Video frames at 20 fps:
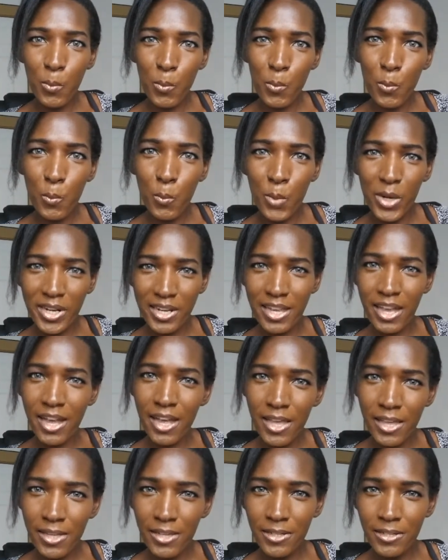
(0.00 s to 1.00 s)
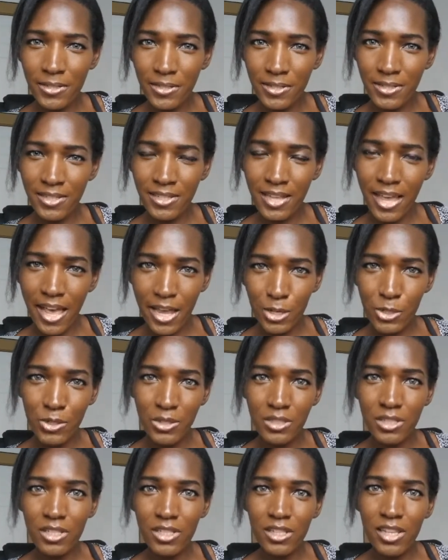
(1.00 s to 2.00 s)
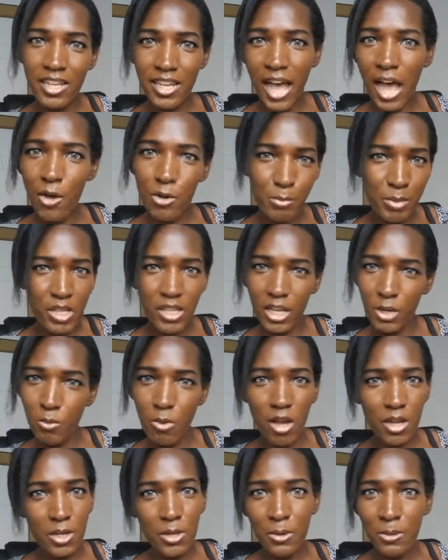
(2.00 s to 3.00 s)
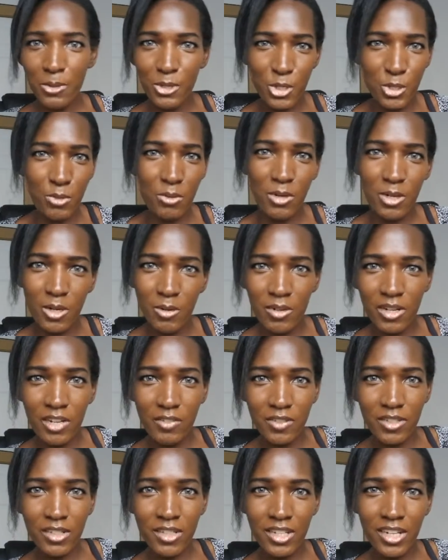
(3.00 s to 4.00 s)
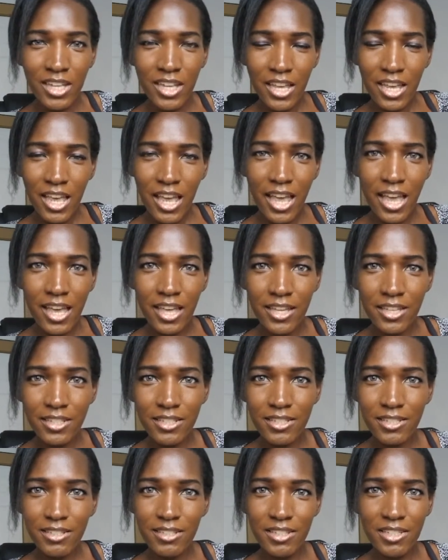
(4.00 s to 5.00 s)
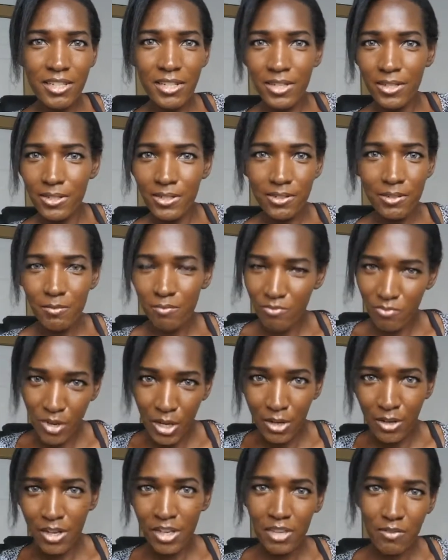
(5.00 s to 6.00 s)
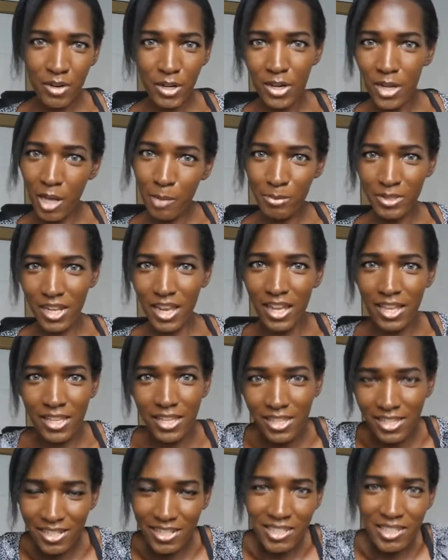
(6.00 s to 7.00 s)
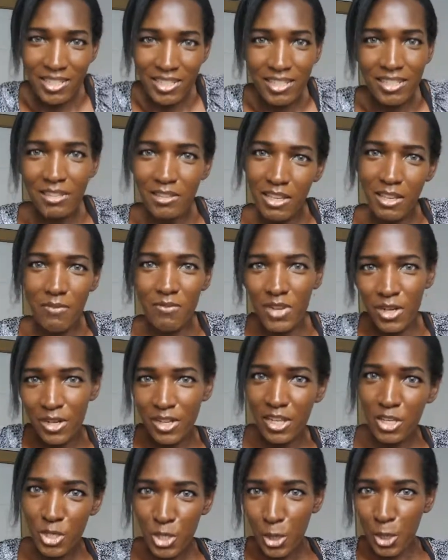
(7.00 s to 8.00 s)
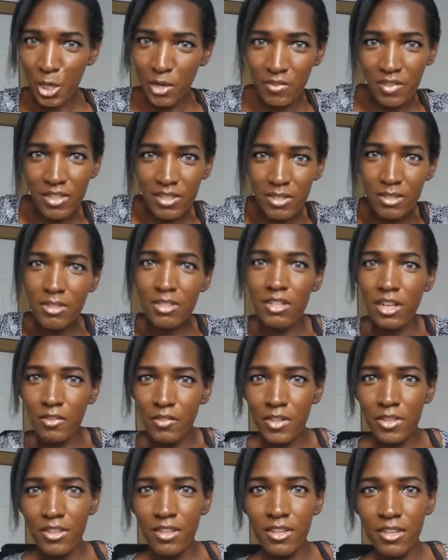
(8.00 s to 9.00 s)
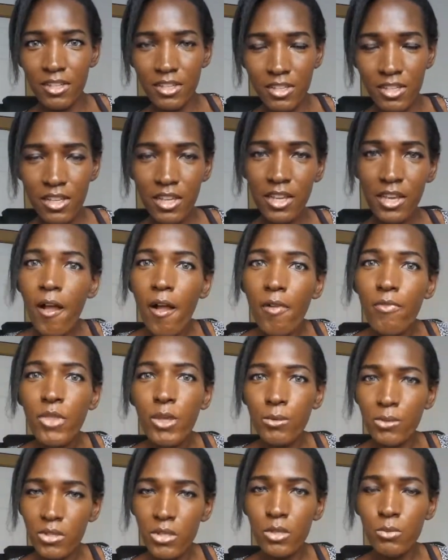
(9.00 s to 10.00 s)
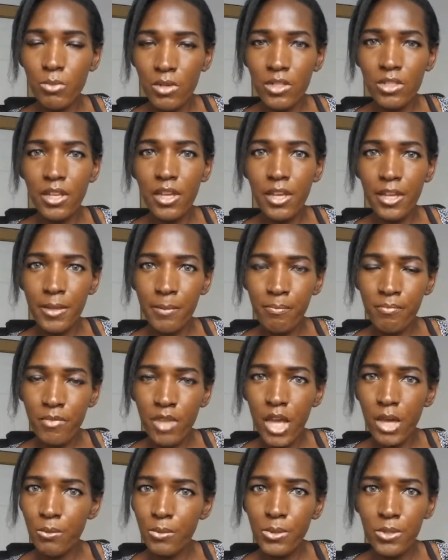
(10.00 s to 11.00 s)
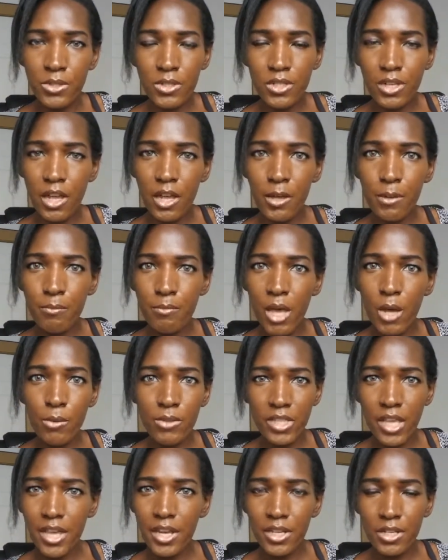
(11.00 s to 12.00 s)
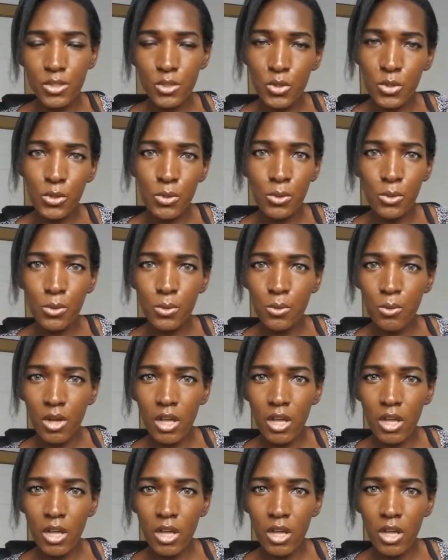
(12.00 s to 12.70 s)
when guys actually, I would be walking on the street or whatever, and, very uptight, very nervous and everything. There was this one time I was heading to